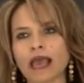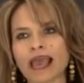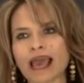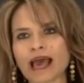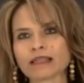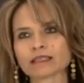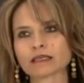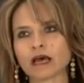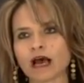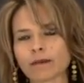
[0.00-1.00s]
And
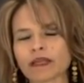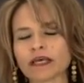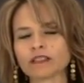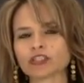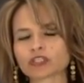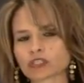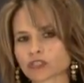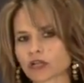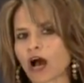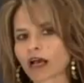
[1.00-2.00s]
I'm going to
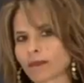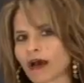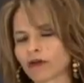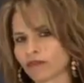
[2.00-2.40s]
just talk about